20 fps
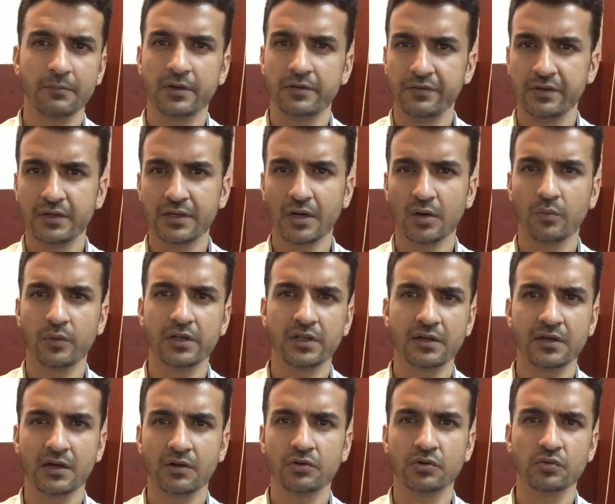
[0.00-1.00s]
Between round 1
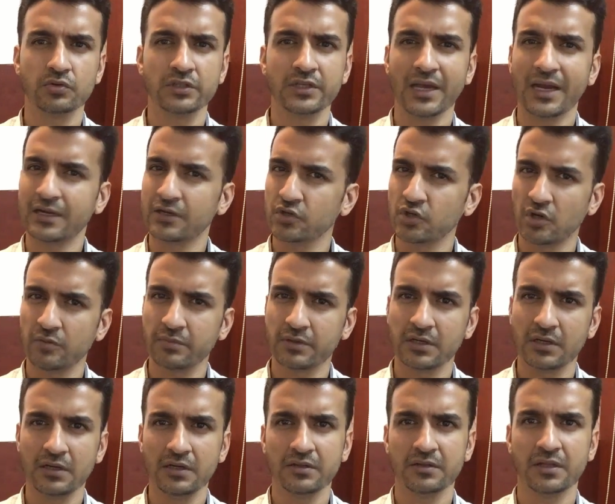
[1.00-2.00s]
and round 2, the AdCom
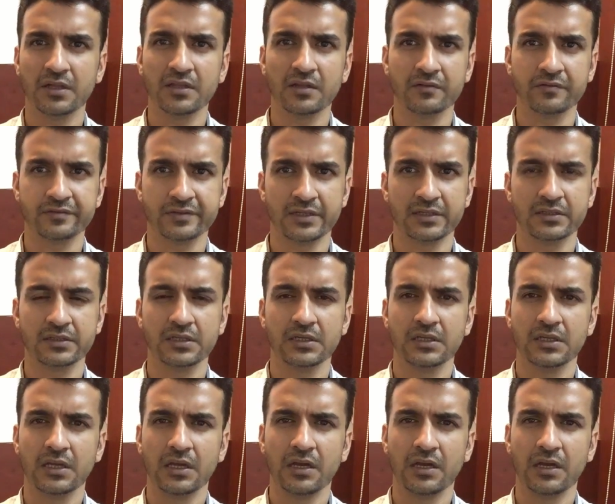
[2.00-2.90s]
clearly says up front,